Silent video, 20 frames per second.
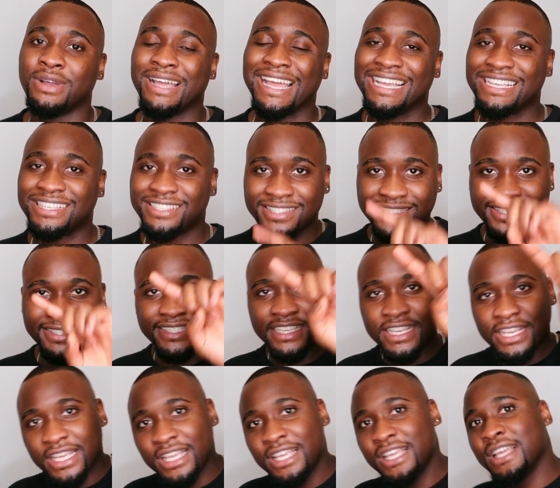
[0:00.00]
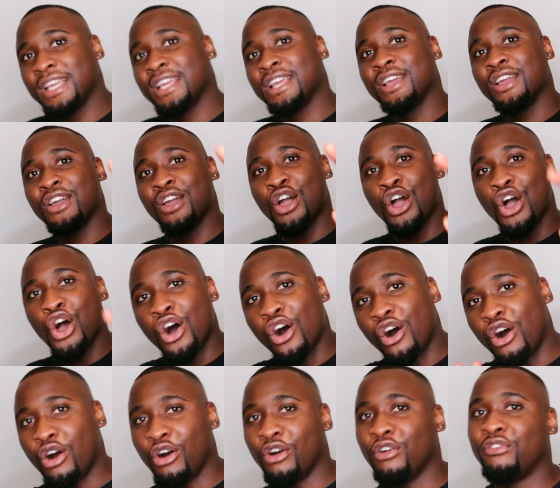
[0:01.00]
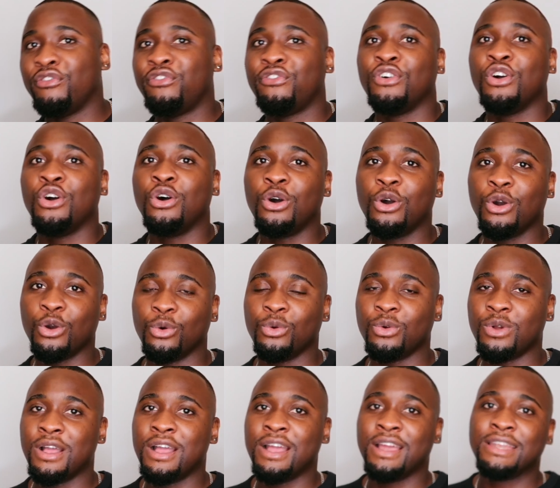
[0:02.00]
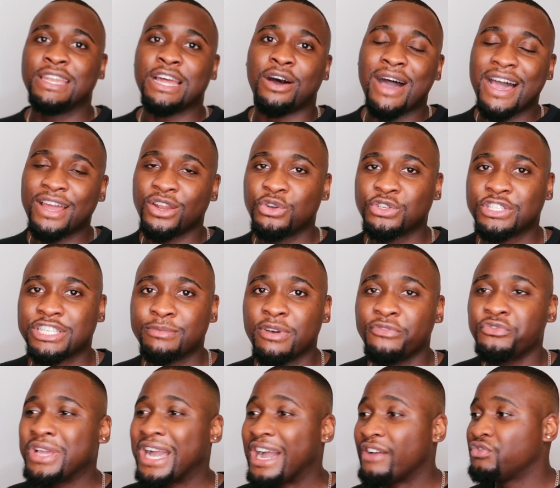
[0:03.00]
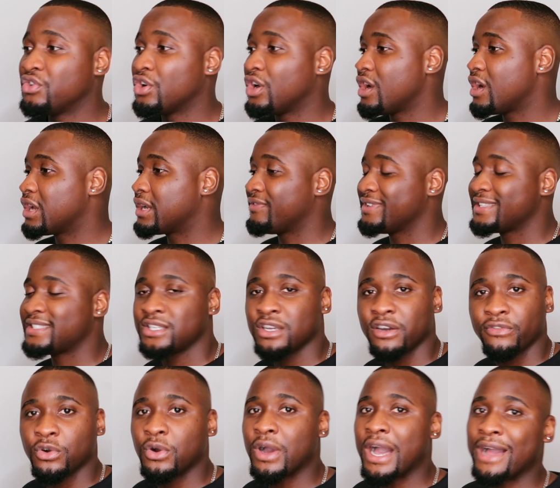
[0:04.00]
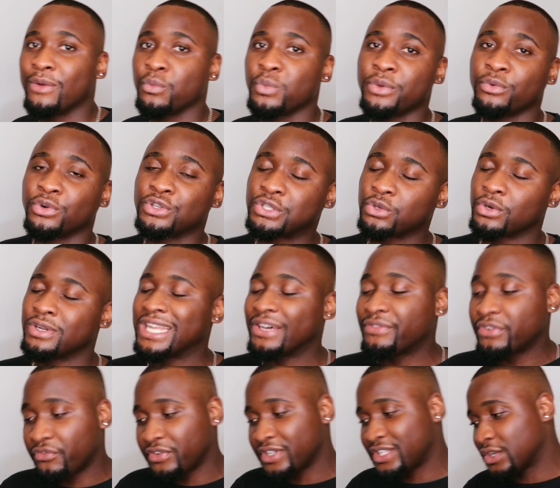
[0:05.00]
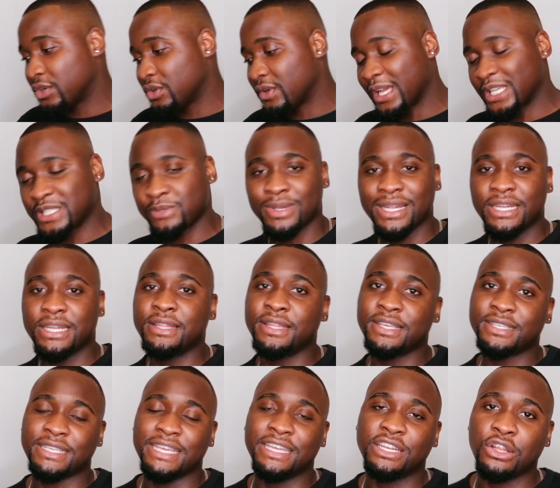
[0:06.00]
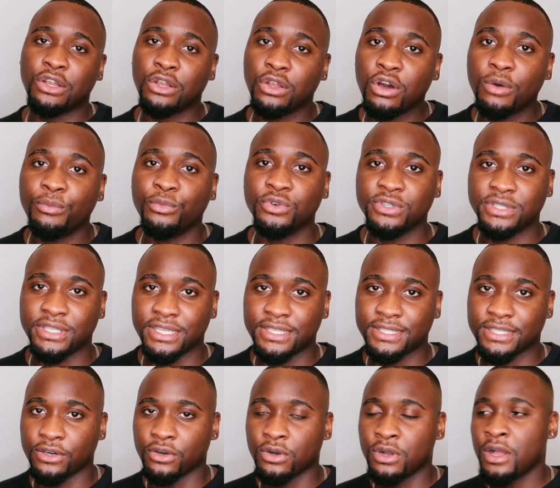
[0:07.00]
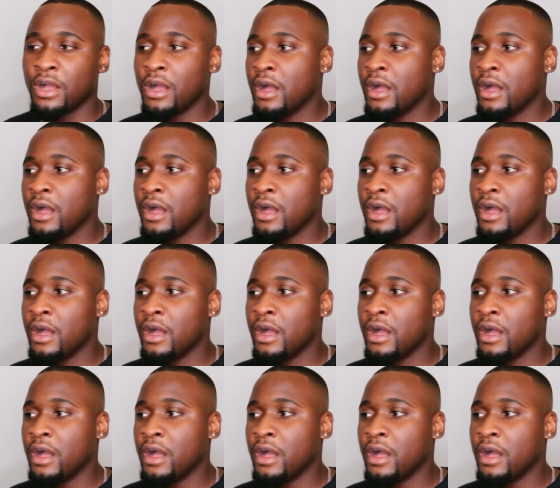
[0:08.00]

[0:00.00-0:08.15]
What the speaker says: A C of O. Now, I know some of you have not heard of a C of O, and we will do another video explaining this in a lot more detail.